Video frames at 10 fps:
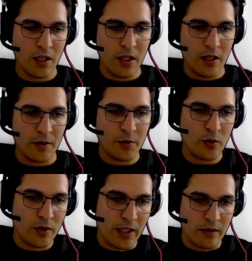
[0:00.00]
Let me do
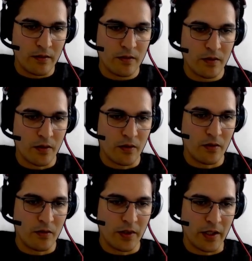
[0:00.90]
that.
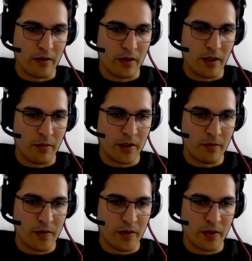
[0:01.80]
So yeah, I made a
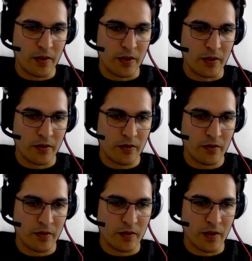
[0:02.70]
mistake here.
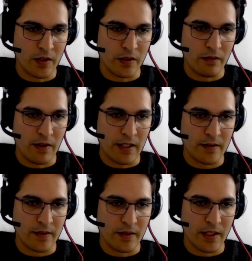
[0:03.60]
It's an invalid
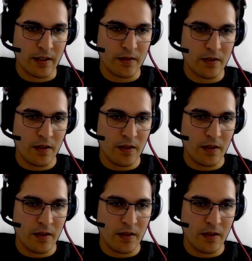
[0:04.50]
syntax.